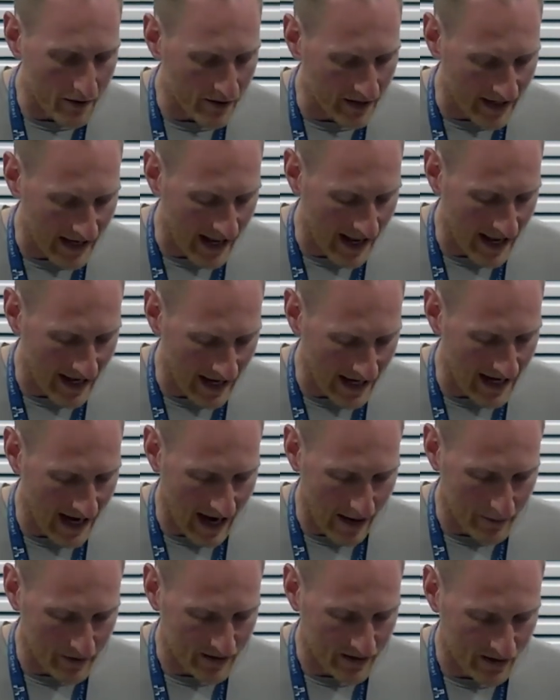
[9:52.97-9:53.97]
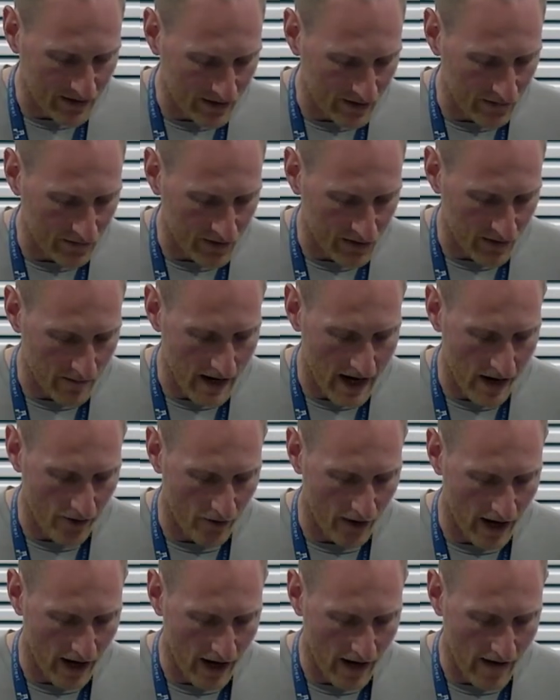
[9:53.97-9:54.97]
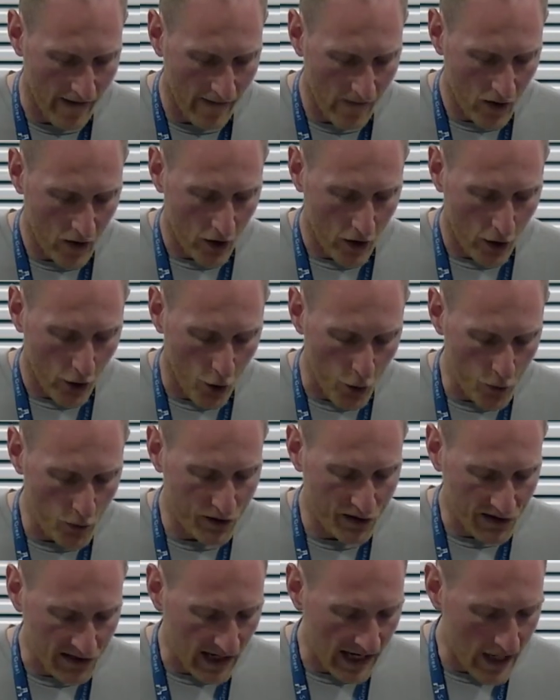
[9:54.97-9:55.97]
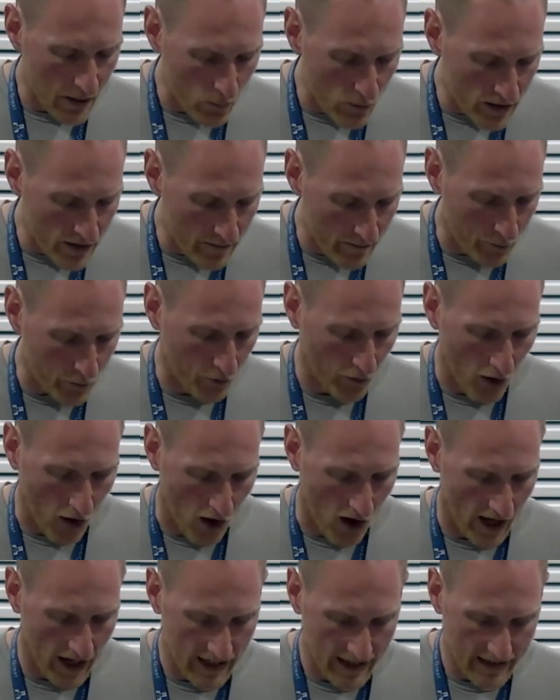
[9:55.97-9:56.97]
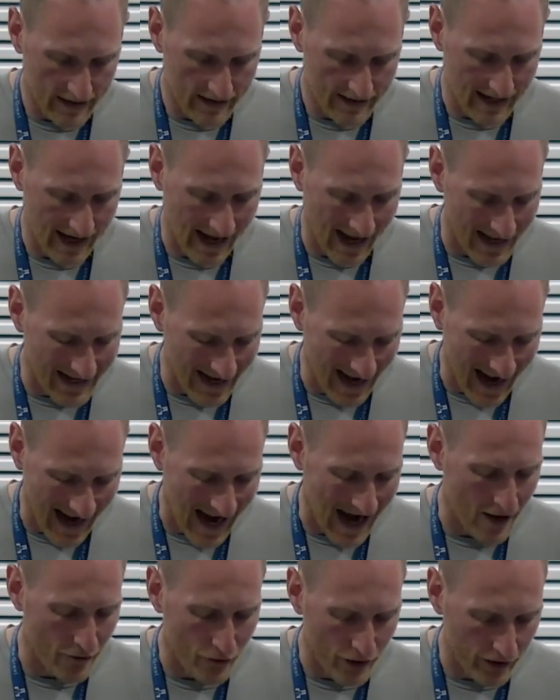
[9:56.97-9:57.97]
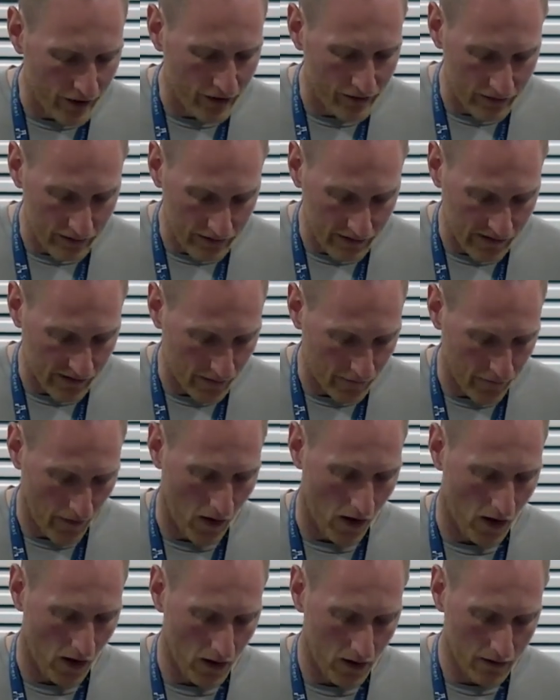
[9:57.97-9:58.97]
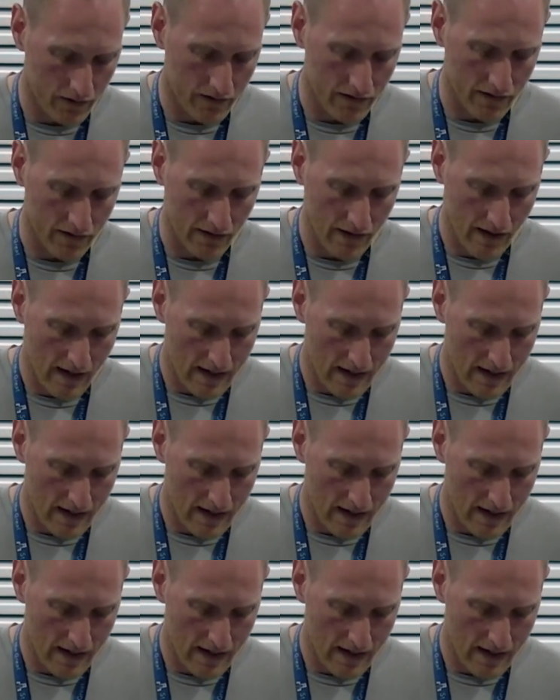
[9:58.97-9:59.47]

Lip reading: and the inhabitants of Samaria, who say with pride and arrogance of heart,